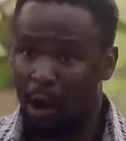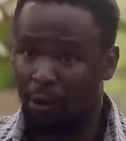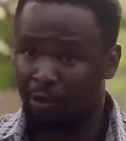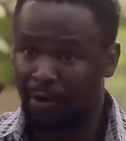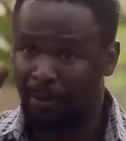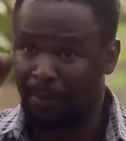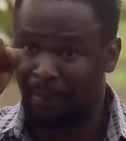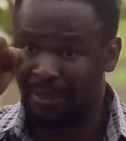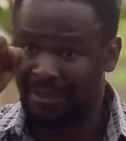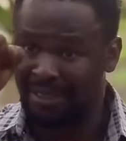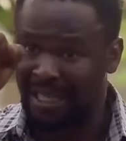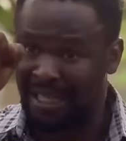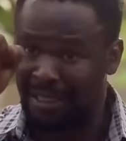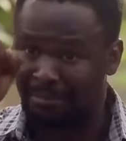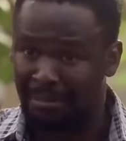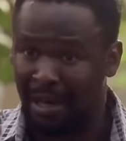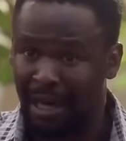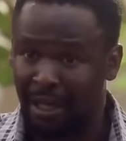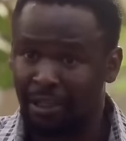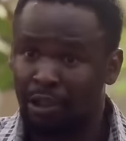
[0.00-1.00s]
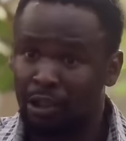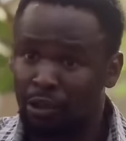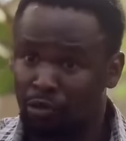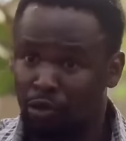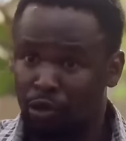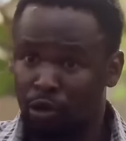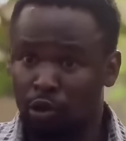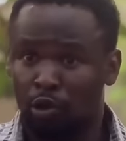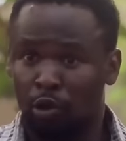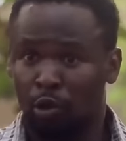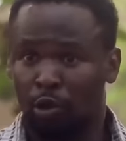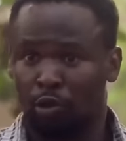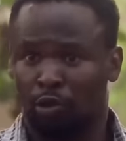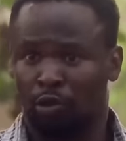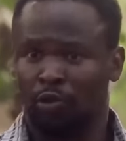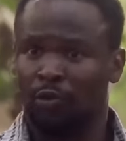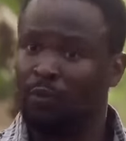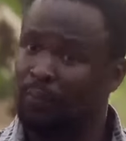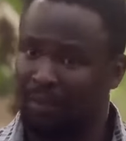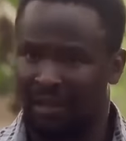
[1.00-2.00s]
I will report that man to
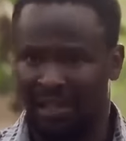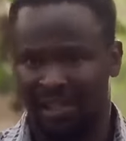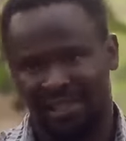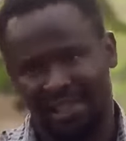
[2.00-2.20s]
Yochi.